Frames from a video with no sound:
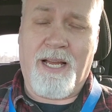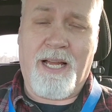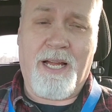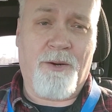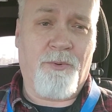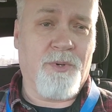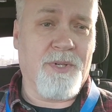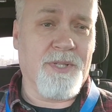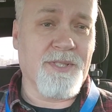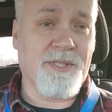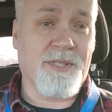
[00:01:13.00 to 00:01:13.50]

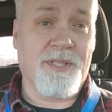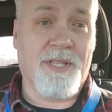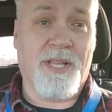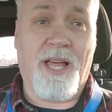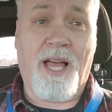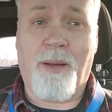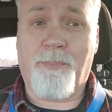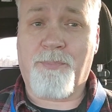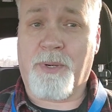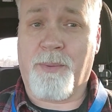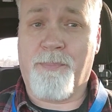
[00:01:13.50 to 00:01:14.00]
I was
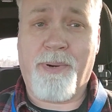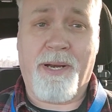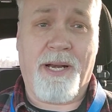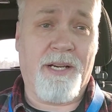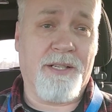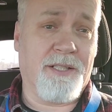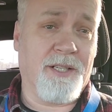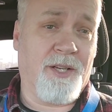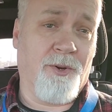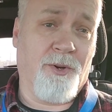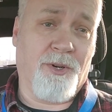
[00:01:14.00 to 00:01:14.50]
not
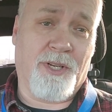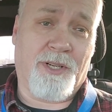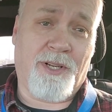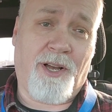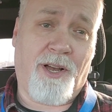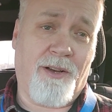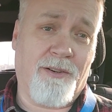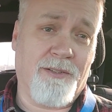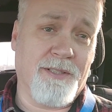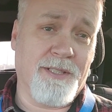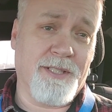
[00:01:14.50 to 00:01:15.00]
prepared to go to
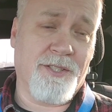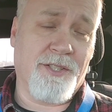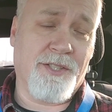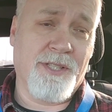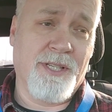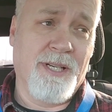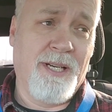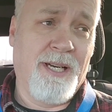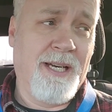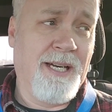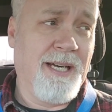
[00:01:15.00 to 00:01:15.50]

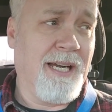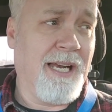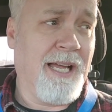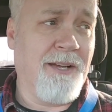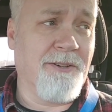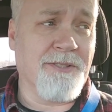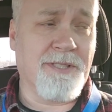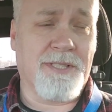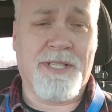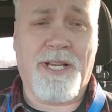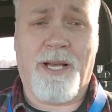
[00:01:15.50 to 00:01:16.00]
college.
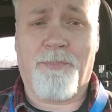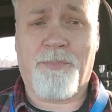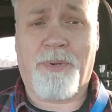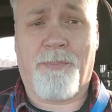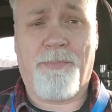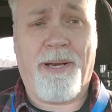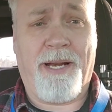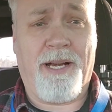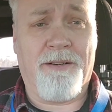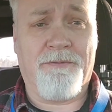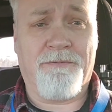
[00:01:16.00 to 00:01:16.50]
I was not
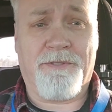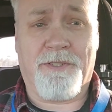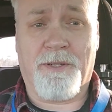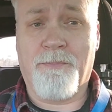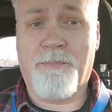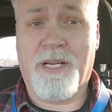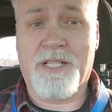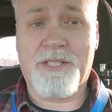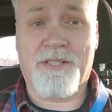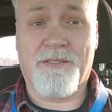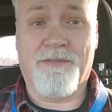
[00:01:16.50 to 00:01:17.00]
prepared for
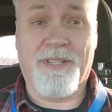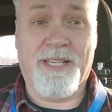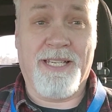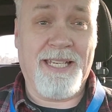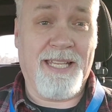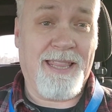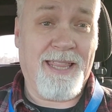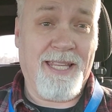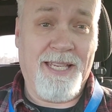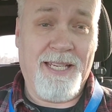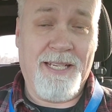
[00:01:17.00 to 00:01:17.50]
much of
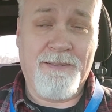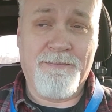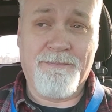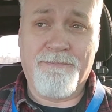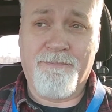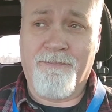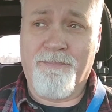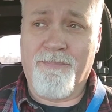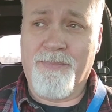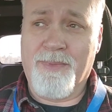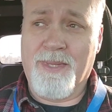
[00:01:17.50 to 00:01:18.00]
anything.
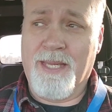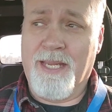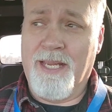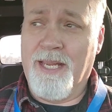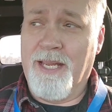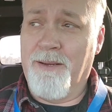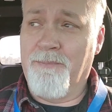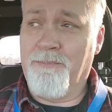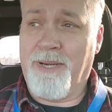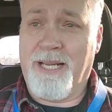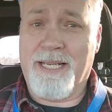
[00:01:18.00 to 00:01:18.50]

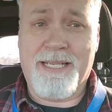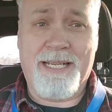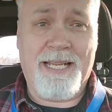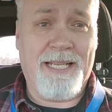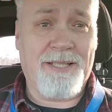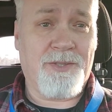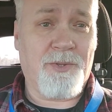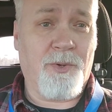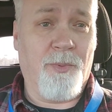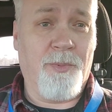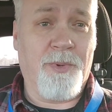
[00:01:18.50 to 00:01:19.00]
My
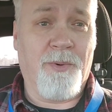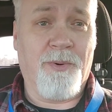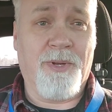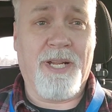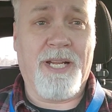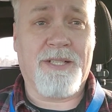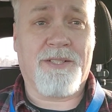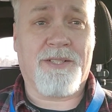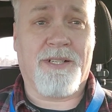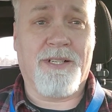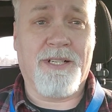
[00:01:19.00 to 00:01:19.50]
dad told me
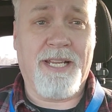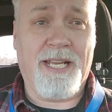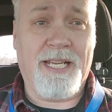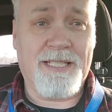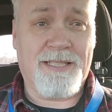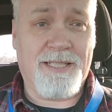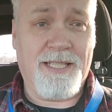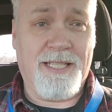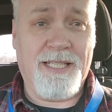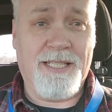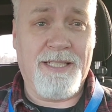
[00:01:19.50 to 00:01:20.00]
when I turned
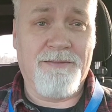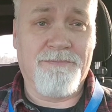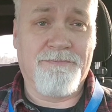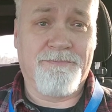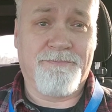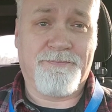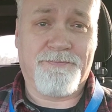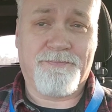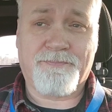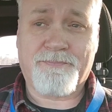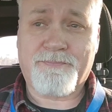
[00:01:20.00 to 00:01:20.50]

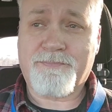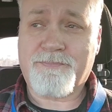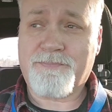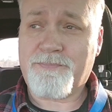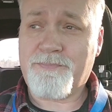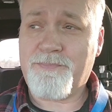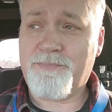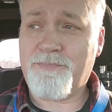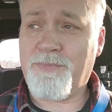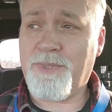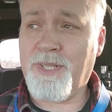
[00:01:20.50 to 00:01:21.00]
18,
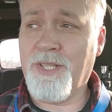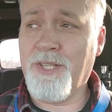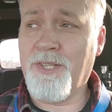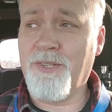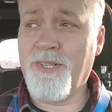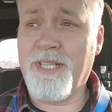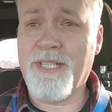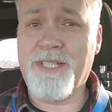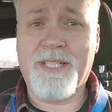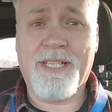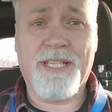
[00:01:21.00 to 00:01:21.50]

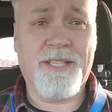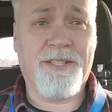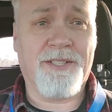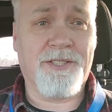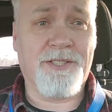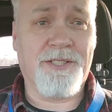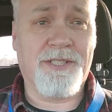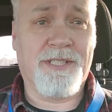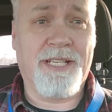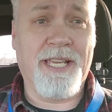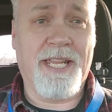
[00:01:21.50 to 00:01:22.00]
you need to
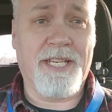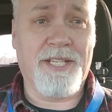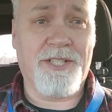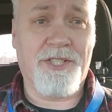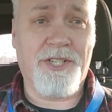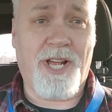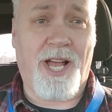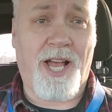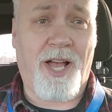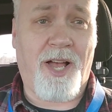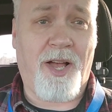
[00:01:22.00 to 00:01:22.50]
either get a
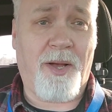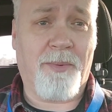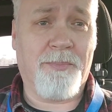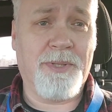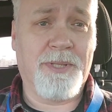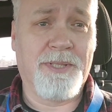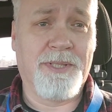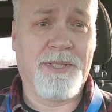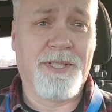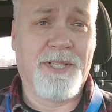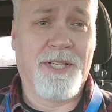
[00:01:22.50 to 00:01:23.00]

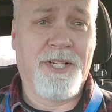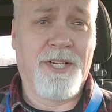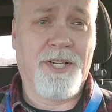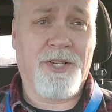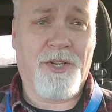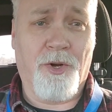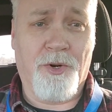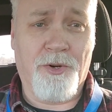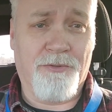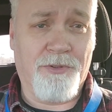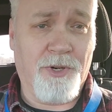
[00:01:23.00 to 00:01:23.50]
job,
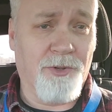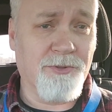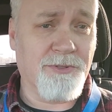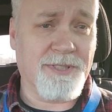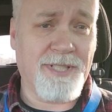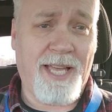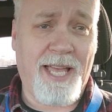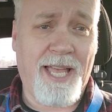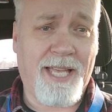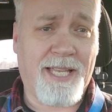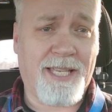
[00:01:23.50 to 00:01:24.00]
go to
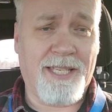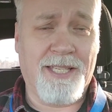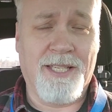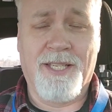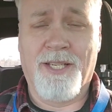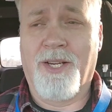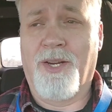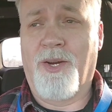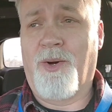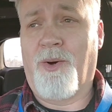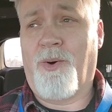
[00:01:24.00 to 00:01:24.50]
Voc Tech,
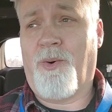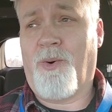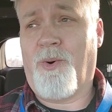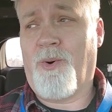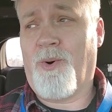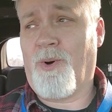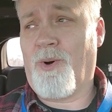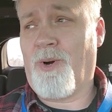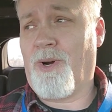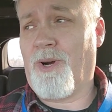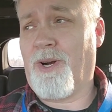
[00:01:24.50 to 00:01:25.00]

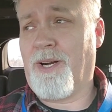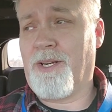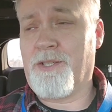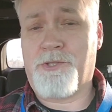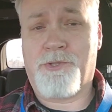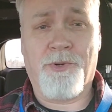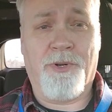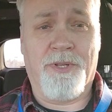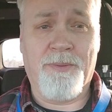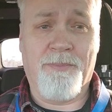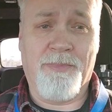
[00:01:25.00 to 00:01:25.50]
or
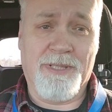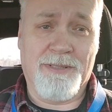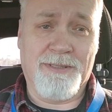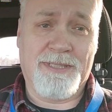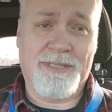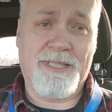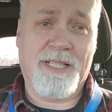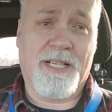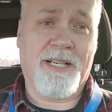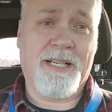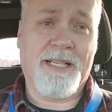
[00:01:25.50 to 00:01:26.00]
join the
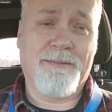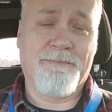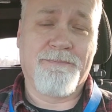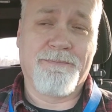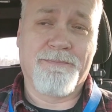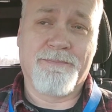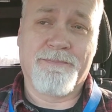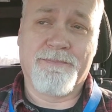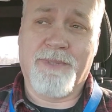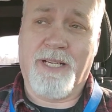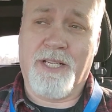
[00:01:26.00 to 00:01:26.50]
military.
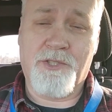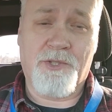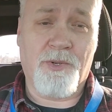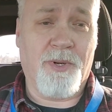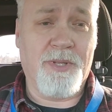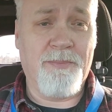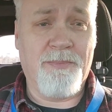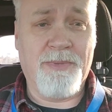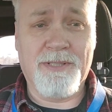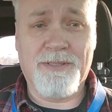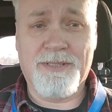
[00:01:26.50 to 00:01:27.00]
I
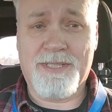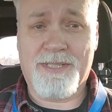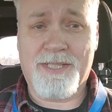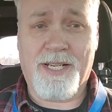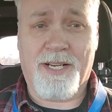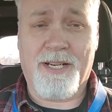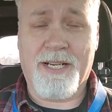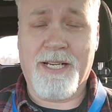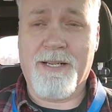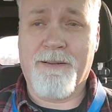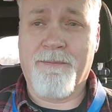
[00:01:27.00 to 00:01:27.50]
joined the
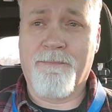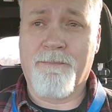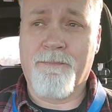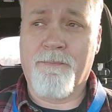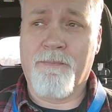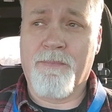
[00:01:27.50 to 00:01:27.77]
military.